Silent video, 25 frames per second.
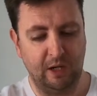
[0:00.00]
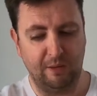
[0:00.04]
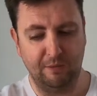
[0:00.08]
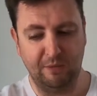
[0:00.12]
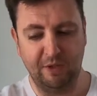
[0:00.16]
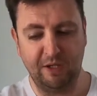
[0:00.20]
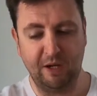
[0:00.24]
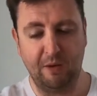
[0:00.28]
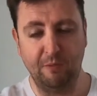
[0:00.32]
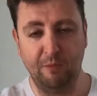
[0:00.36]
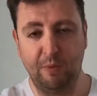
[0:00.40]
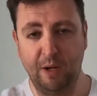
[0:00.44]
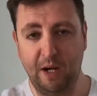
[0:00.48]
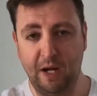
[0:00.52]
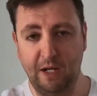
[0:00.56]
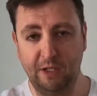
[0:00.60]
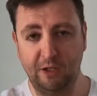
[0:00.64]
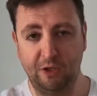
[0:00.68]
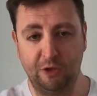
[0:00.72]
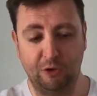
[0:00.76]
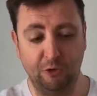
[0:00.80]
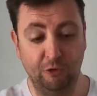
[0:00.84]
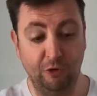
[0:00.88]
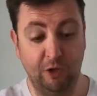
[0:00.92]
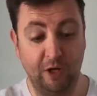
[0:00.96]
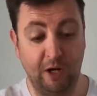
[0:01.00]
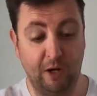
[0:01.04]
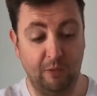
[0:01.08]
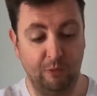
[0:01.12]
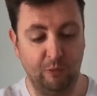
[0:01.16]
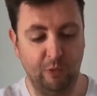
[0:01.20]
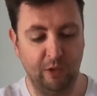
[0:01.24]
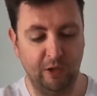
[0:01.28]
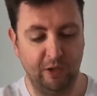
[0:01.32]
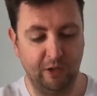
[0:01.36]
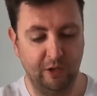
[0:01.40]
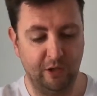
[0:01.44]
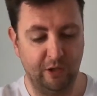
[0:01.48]
Some parts do come
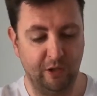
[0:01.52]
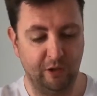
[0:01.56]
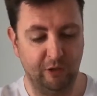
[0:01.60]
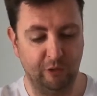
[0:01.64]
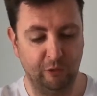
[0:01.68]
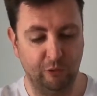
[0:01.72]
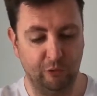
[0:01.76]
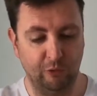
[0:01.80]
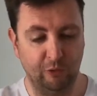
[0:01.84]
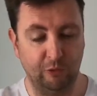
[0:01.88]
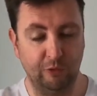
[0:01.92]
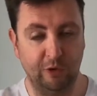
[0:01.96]
with a little